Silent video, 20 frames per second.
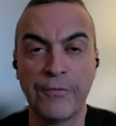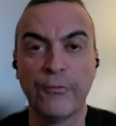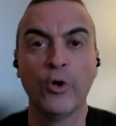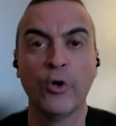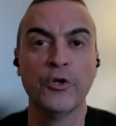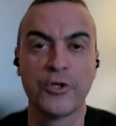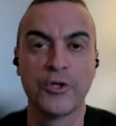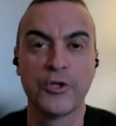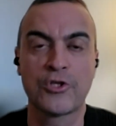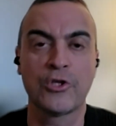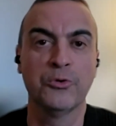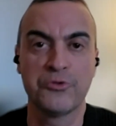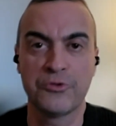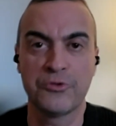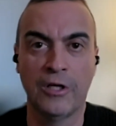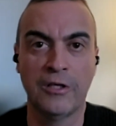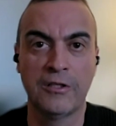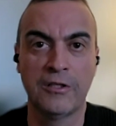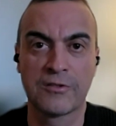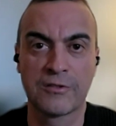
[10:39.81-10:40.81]
before the show
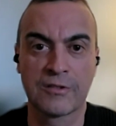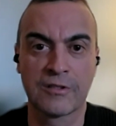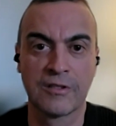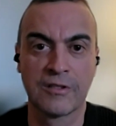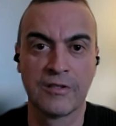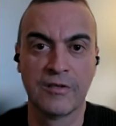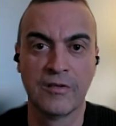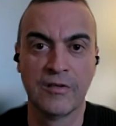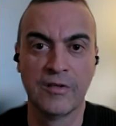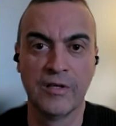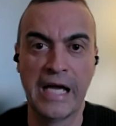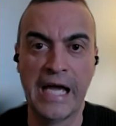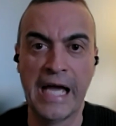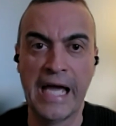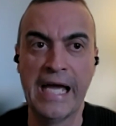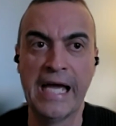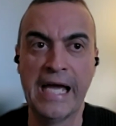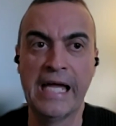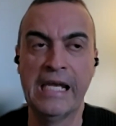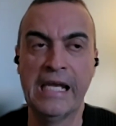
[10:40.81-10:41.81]
starts.
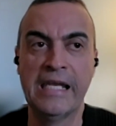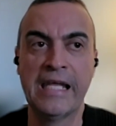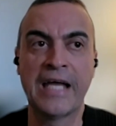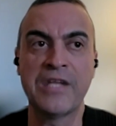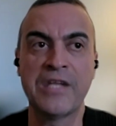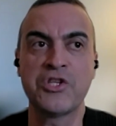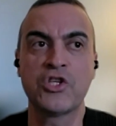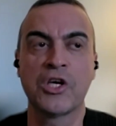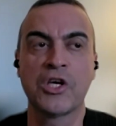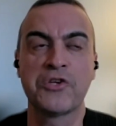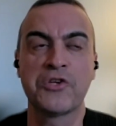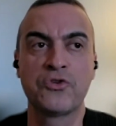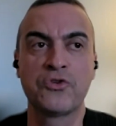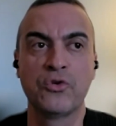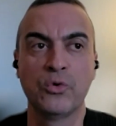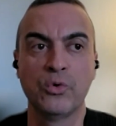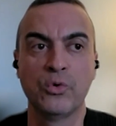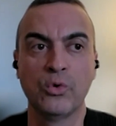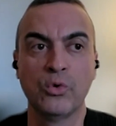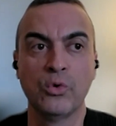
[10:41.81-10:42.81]
And that's
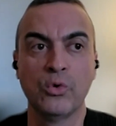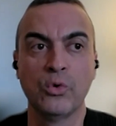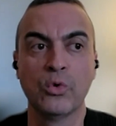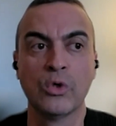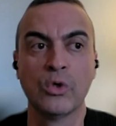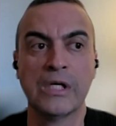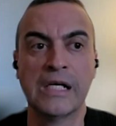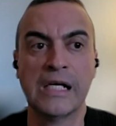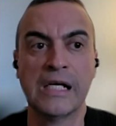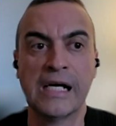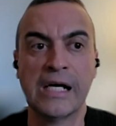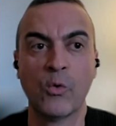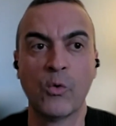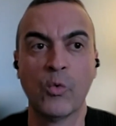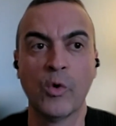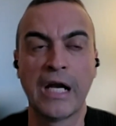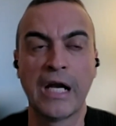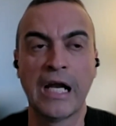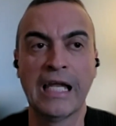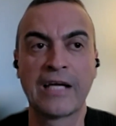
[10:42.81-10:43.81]
just to,
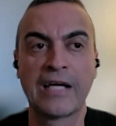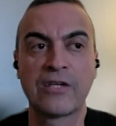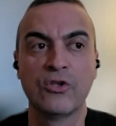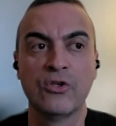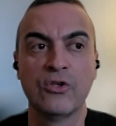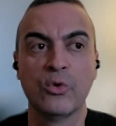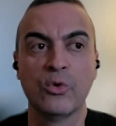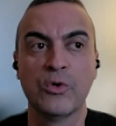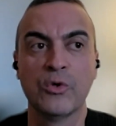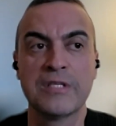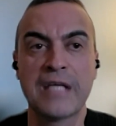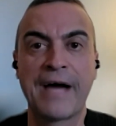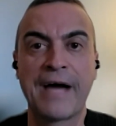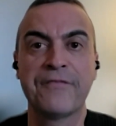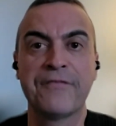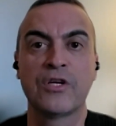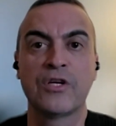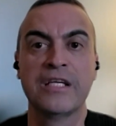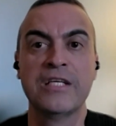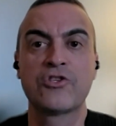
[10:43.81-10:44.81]
what I like to do is
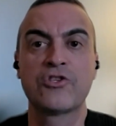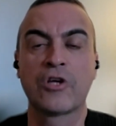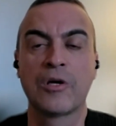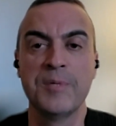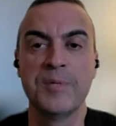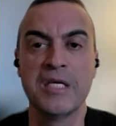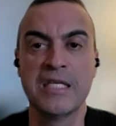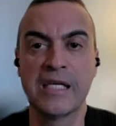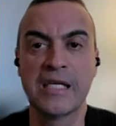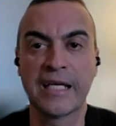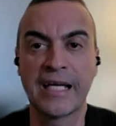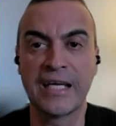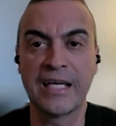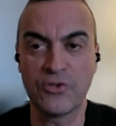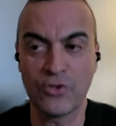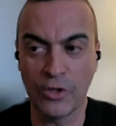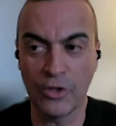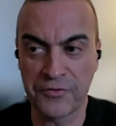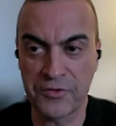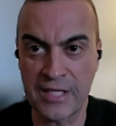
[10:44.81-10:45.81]
after each comedian
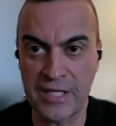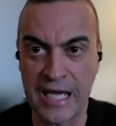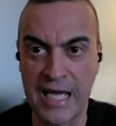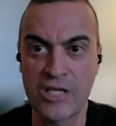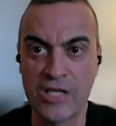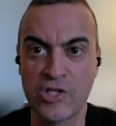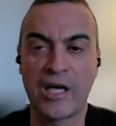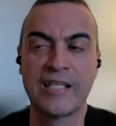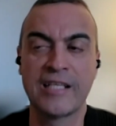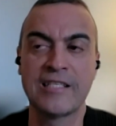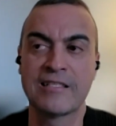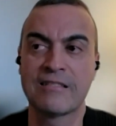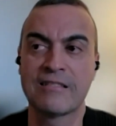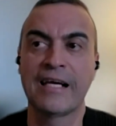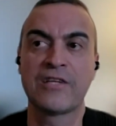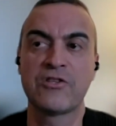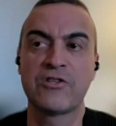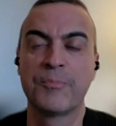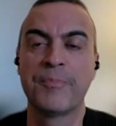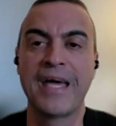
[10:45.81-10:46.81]
gets off stage, I
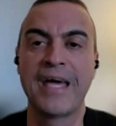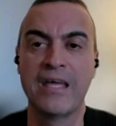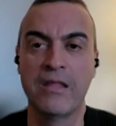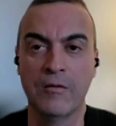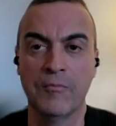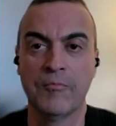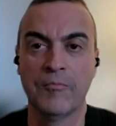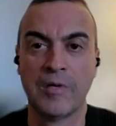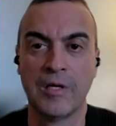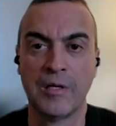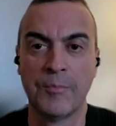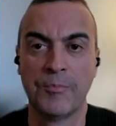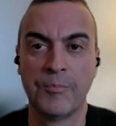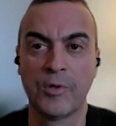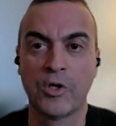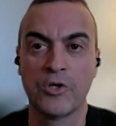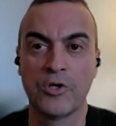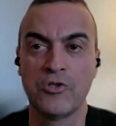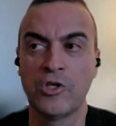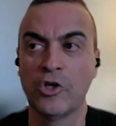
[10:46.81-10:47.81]
just like to pay them.
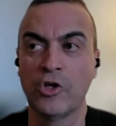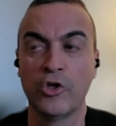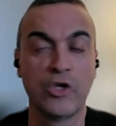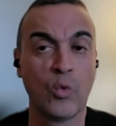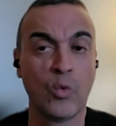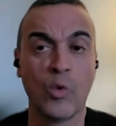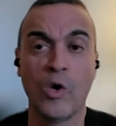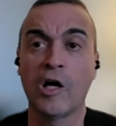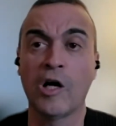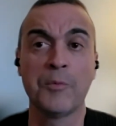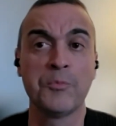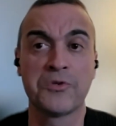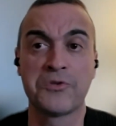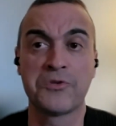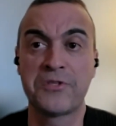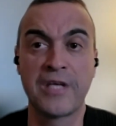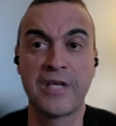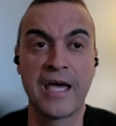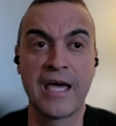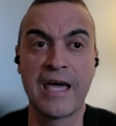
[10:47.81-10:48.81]
Because, you know, you're welcome
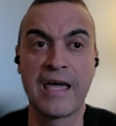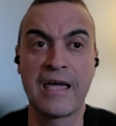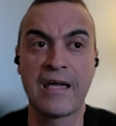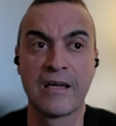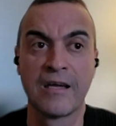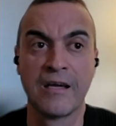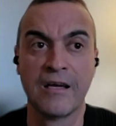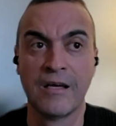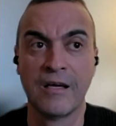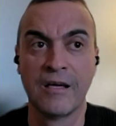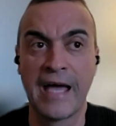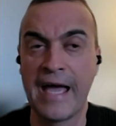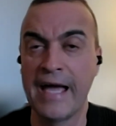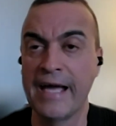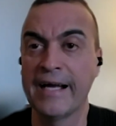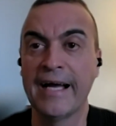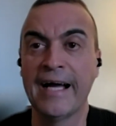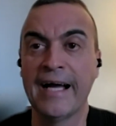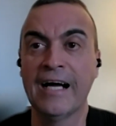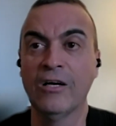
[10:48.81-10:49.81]
to stay,
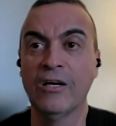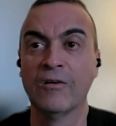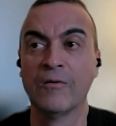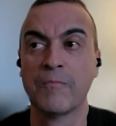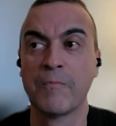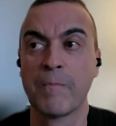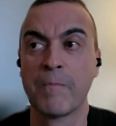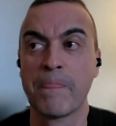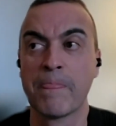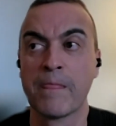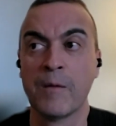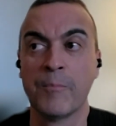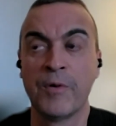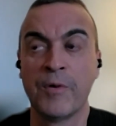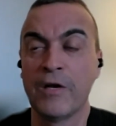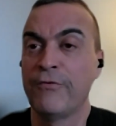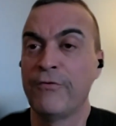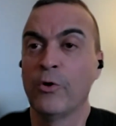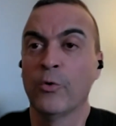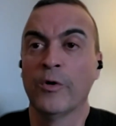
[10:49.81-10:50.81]
hang out.
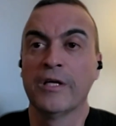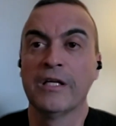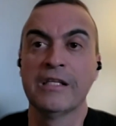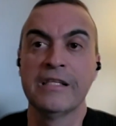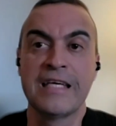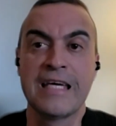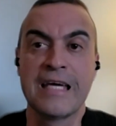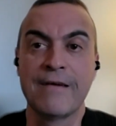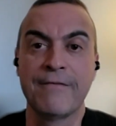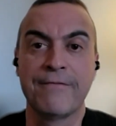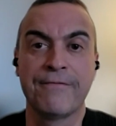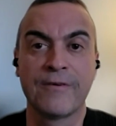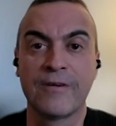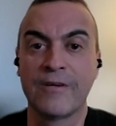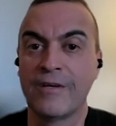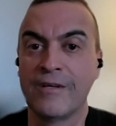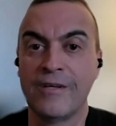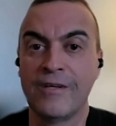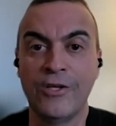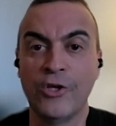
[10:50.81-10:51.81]
But if you want to leave,
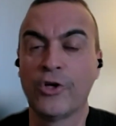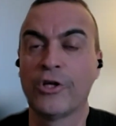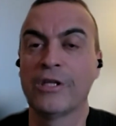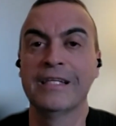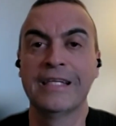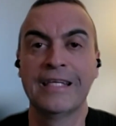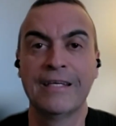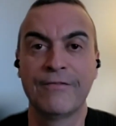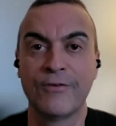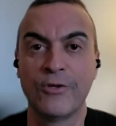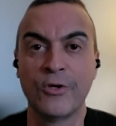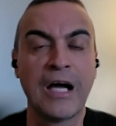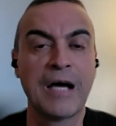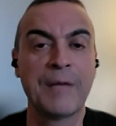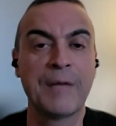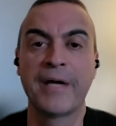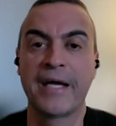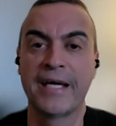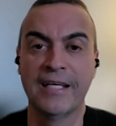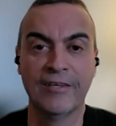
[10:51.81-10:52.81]
you can leave. You
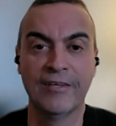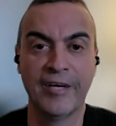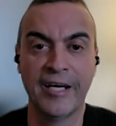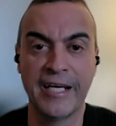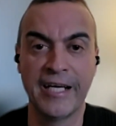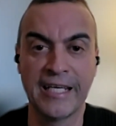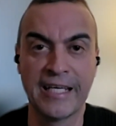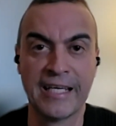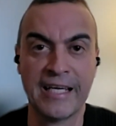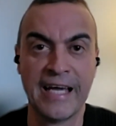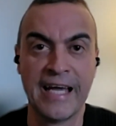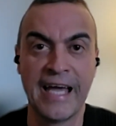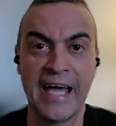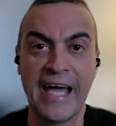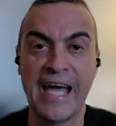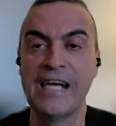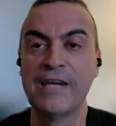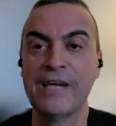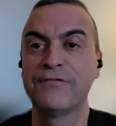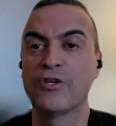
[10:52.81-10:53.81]
got paid already.
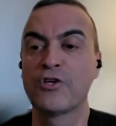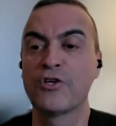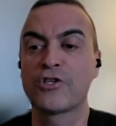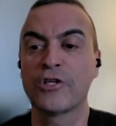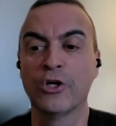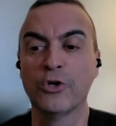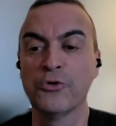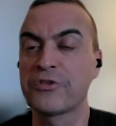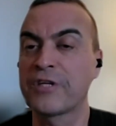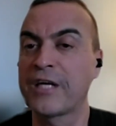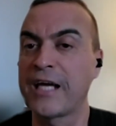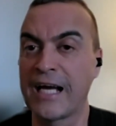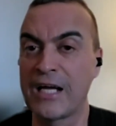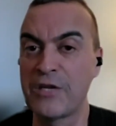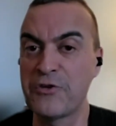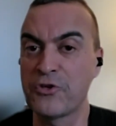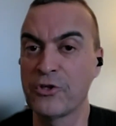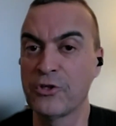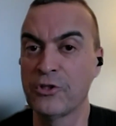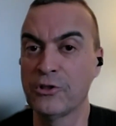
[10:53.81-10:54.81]
And if the show's
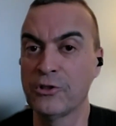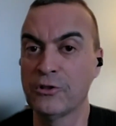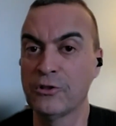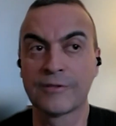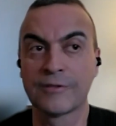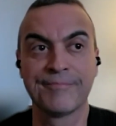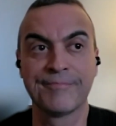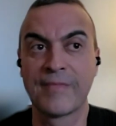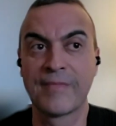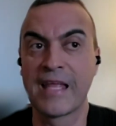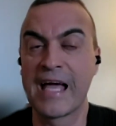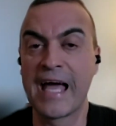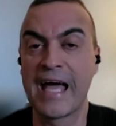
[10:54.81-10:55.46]
canceled,